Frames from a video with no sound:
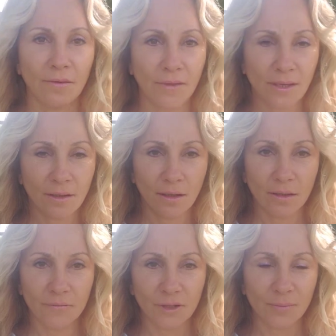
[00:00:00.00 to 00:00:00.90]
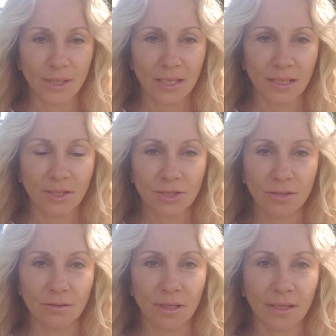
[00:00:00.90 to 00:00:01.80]
they cut off
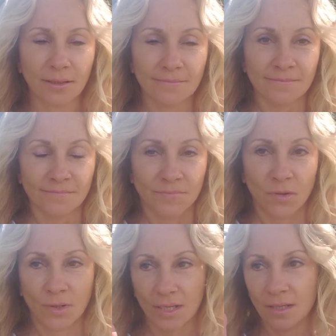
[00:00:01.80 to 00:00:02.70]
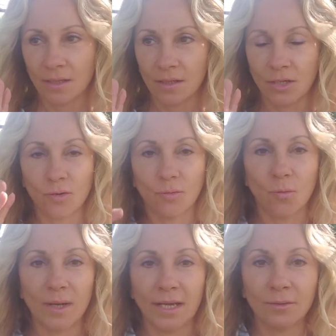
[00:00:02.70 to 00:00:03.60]
communication? Like, okay, you know, the
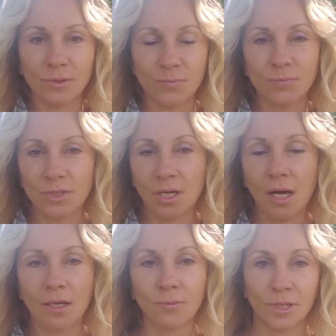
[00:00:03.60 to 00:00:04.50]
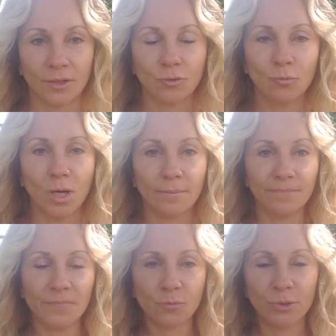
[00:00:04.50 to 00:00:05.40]
way I was taught when I grew up,
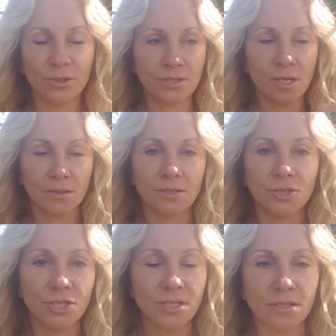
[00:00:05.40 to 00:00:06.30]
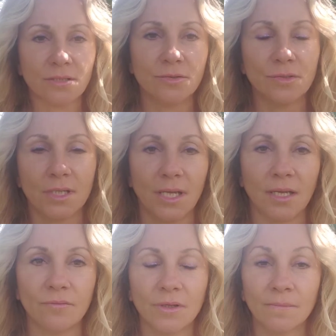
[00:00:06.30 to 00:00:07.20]
we could talk to Jesus who's in
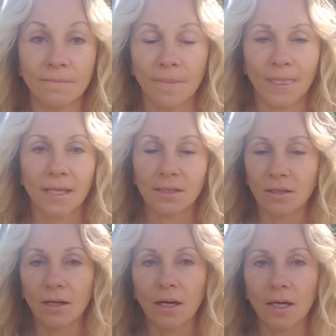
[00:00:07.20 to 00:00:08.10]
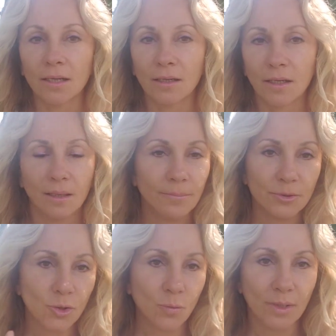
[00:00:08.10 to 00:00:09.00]
heaven and God,
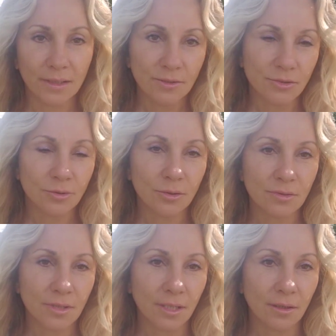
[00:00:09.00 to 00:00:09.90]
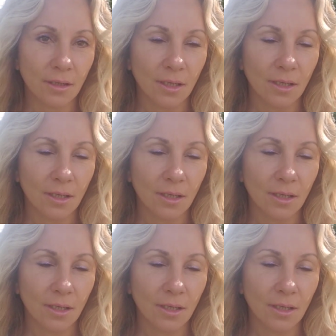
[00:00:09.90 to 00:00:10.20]
but no one else who goes there.